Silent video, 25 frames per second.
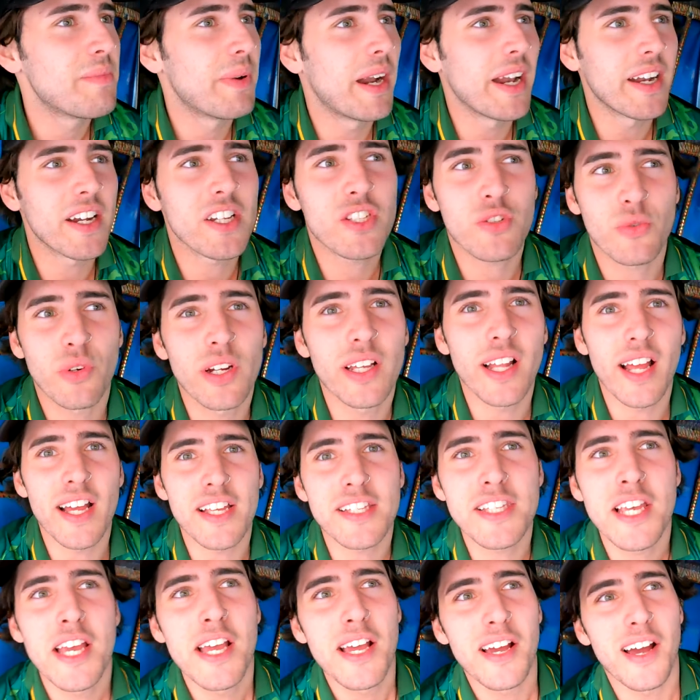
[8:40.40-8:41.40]
But I just
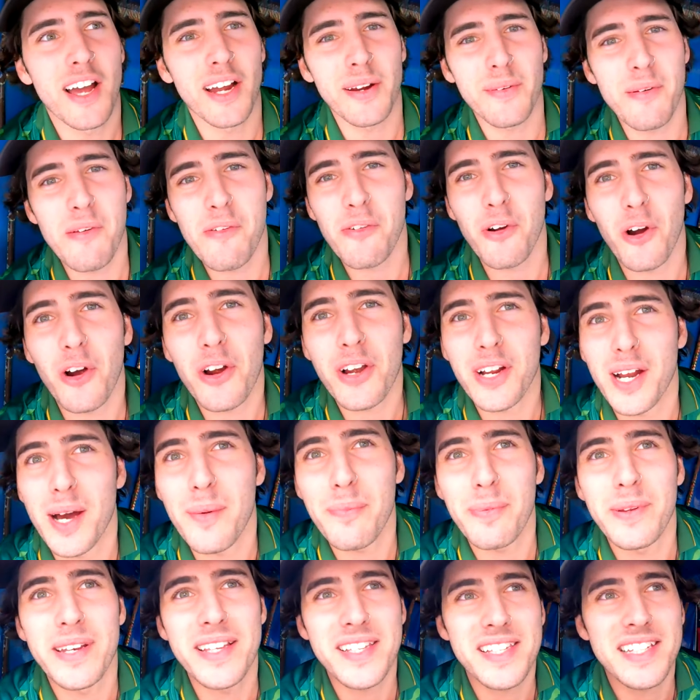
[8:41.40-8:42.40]
realized I'm gonna be rocking
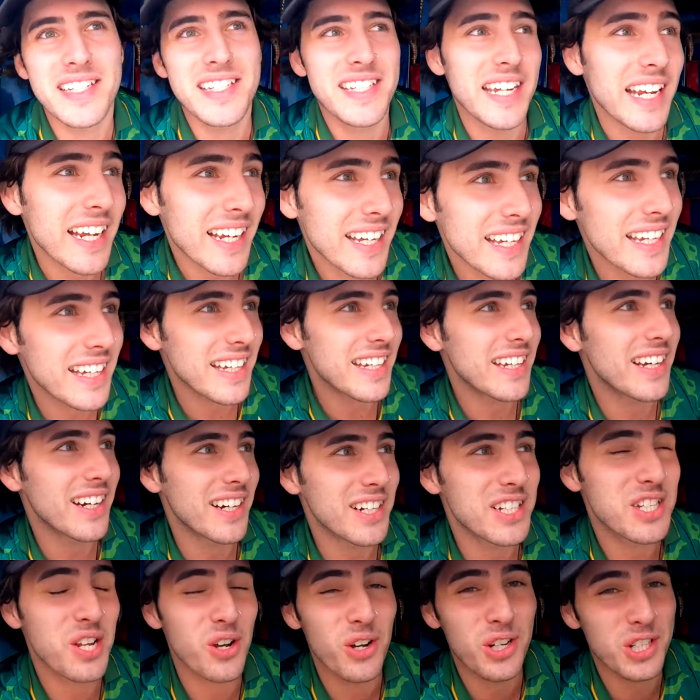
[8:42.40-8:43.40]
up in this dinky
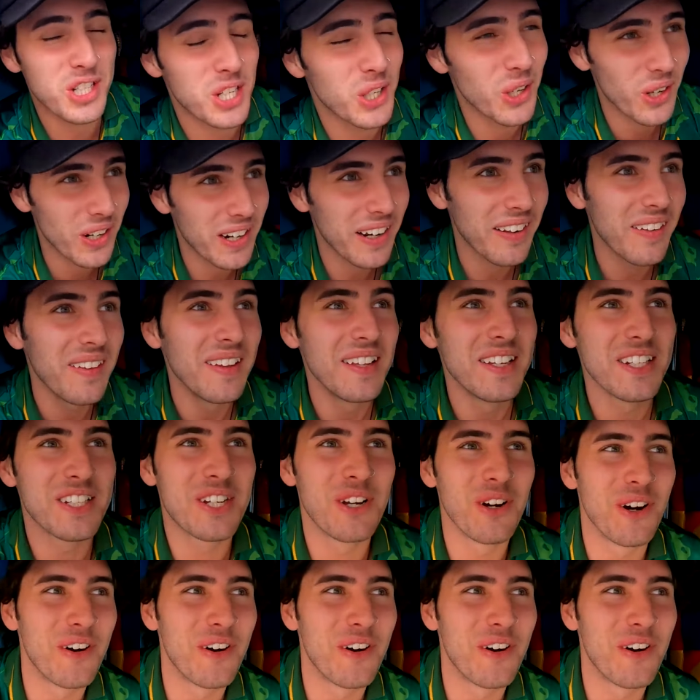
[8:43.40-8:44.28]
uh, tuk-tuk uh,